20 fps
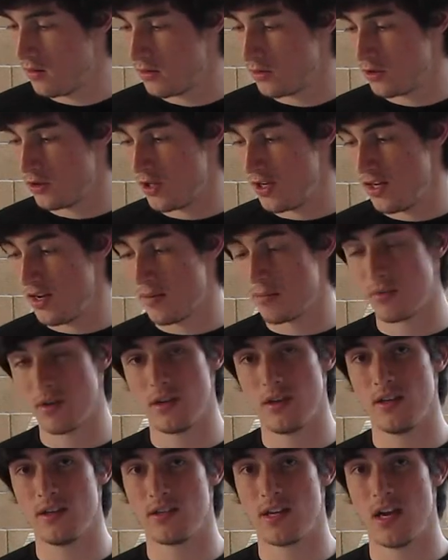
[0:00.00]
she
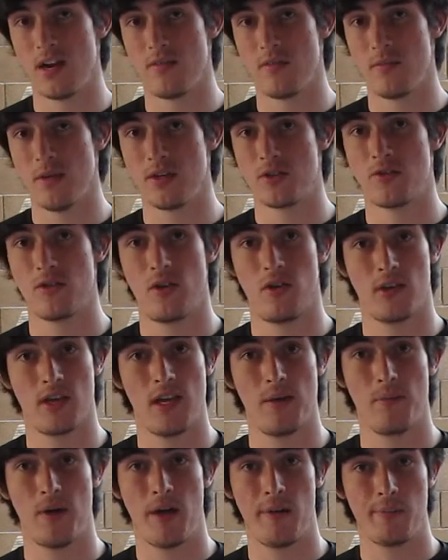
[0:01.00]
is kind of a mystery. I'll
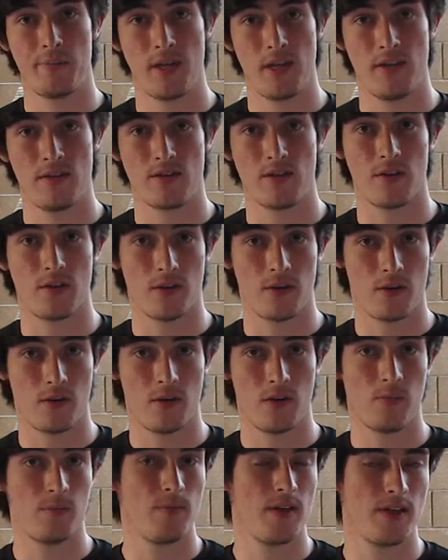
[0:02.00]
keep updates on
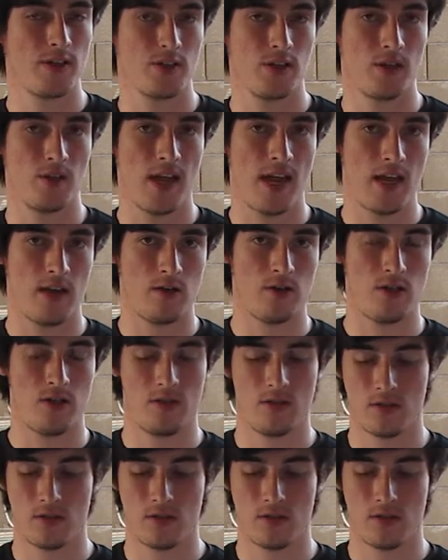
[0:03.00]
her as she ages.